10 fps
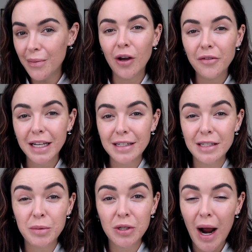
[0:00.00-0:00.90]
Don't forget to
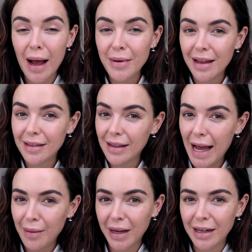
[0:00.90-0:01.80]
subscribe and hit the
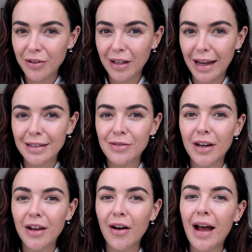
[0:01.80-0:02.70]
like button if you like this
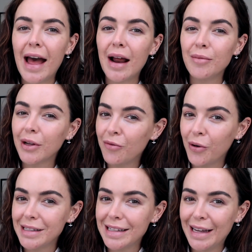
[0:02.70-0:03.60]
video, and I'm looking
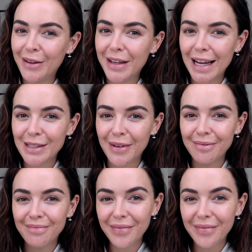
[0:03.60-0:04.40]
forward to seeing you in the next one.